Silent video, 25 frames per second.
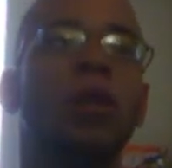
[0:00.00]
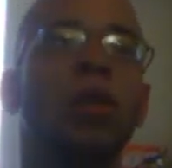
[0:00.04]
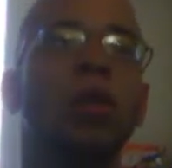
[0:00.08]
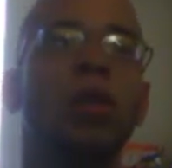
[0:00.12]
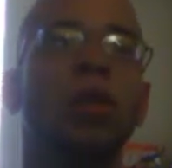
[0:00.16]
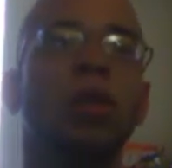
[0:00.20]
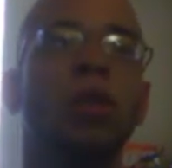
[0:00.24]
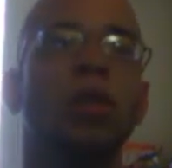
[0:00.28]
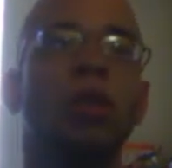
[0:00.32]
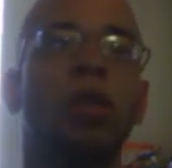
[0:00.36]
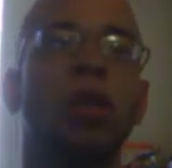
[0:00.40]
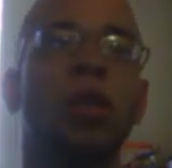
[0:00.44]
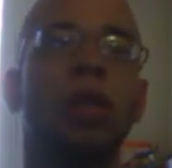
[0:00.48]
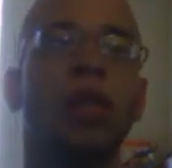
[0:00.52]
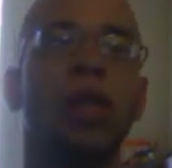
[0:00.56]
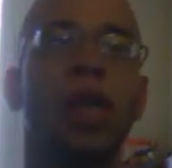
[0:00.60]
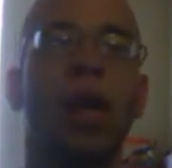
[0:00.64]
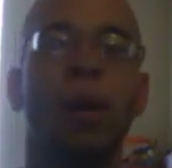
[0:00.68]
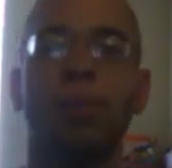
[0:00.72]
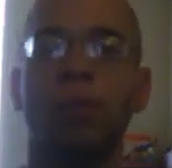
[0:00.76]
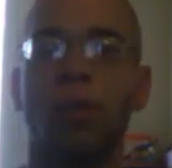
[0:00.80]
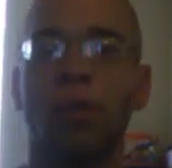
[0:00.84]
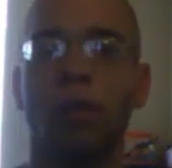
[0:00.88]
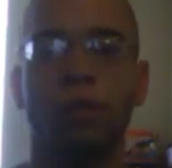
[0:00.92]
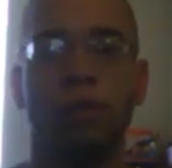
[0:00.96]
when you just see the
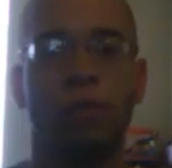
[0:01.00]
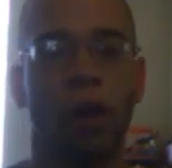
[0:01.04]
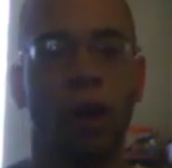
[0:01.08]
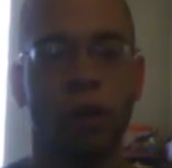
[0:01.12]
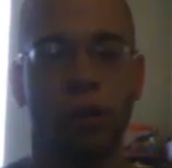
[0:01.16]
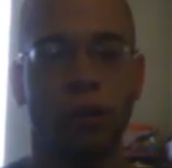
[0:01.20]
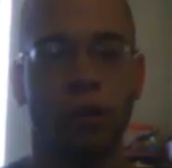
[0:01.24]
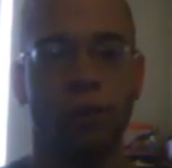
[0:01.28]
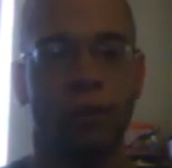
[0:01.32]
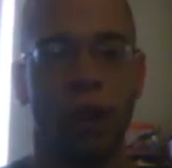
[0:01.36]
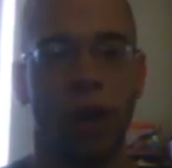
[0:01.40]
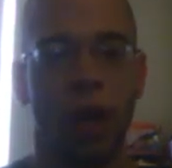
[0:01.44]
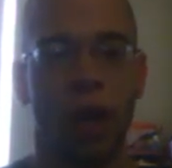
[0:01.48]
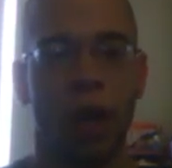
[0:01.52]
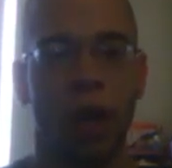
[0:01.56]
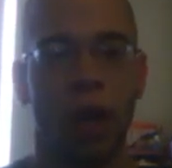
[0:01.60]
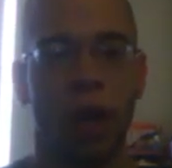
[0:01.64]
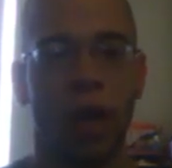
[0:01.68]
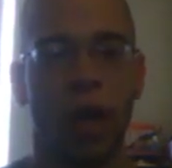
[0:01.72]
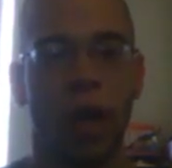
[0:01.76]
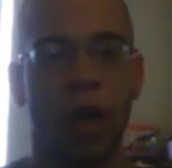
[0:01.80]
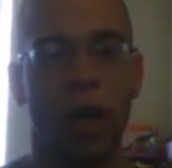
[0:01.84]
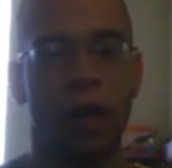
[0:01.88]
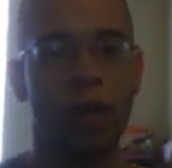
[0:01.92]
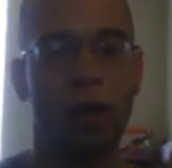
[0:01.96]
episode of Frost and
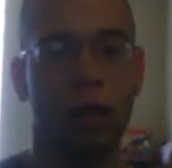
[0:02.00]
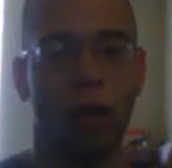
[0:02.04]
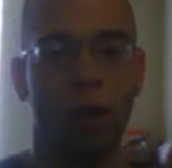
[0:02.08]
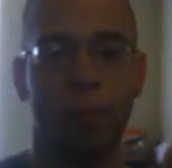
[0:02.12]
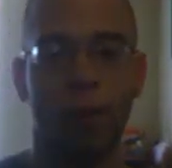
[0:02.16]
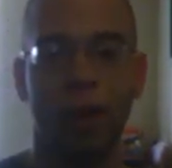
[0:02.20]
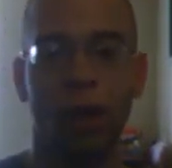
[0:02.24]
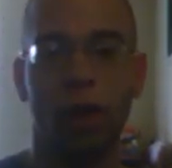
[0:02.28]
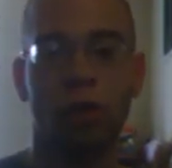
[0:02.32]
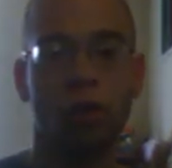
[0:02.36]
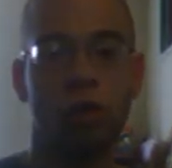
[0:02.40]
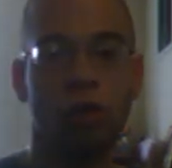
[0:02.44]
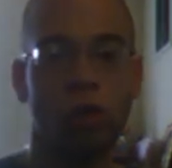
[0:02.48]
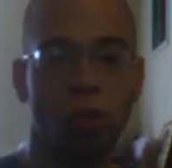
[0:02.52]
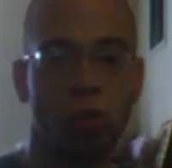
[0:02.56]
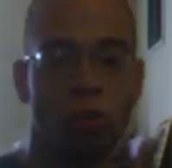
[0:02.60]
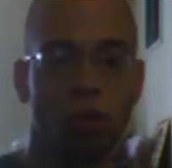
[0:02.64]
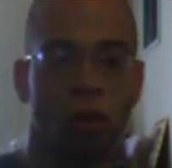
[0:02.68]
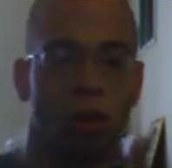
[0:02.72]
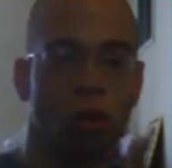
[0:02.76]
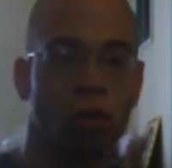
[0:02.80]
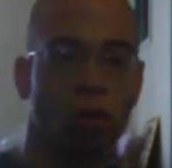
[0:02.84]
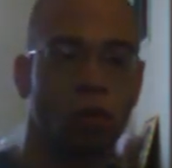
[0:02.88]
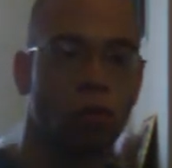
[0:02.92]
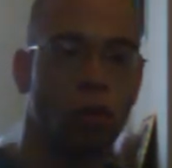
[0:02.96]
Fire and compare it to
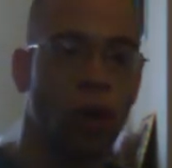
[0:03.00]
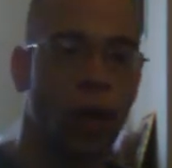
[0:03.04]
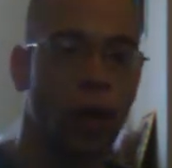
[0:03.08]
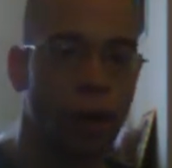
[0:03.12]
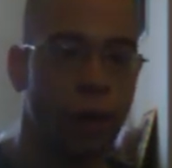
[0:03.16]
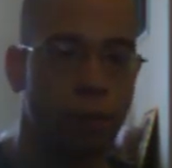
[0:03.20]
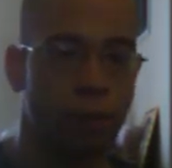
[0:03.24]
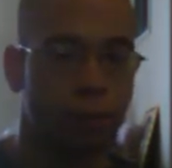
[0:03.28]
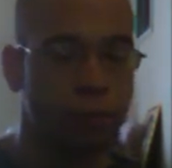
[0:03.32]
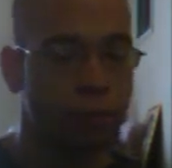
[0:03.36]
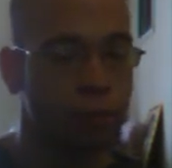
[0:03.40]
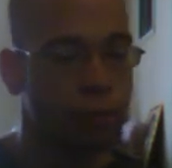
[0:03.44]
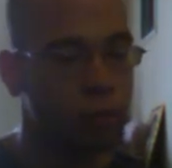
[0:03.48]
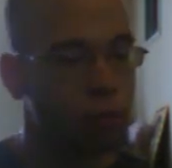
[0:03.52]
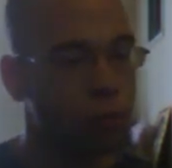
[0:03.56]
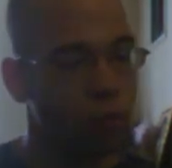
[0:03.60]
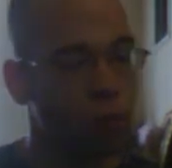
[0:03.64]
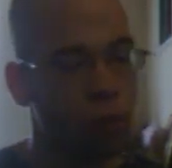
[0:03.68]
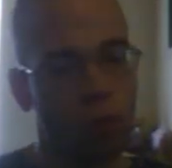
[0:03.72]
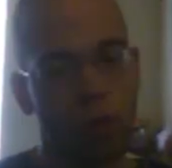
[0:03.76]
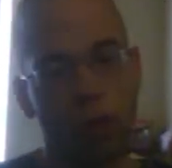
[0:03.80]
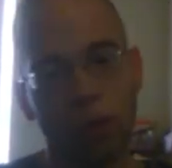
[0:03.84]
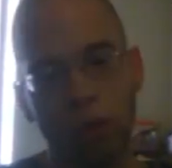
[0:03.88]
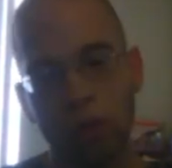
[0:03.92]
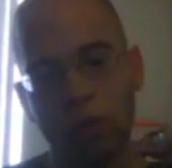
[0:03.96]
2-0, right?
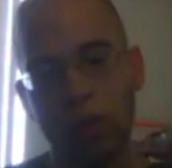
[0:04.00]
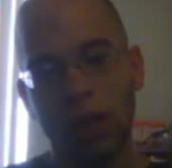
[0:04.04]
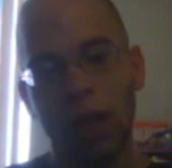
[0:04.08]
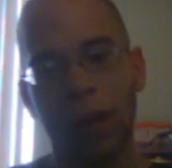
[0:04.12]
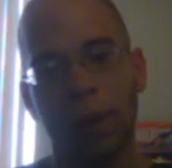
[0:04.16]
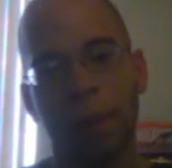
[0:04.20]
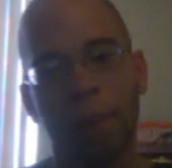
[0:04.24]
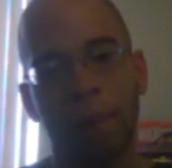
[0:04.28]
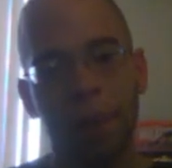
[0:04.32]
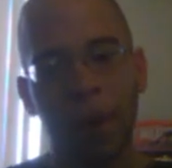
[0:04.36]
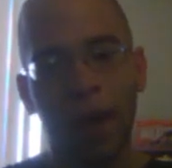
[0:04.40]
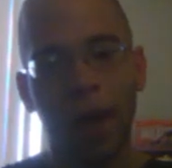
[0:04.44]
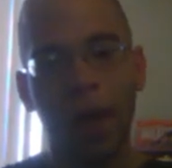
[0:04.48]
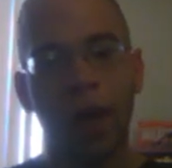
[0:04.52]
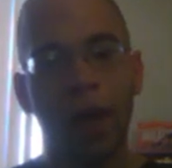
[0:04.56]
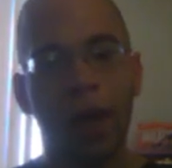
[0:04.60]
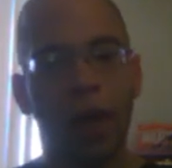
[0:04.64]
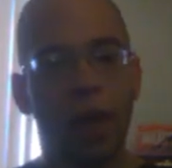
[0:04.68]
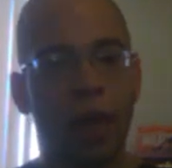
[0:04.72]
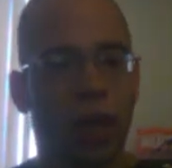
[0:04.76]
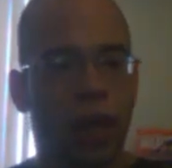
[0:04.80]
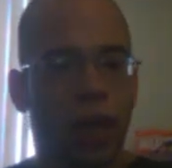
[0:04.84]
When you get mad,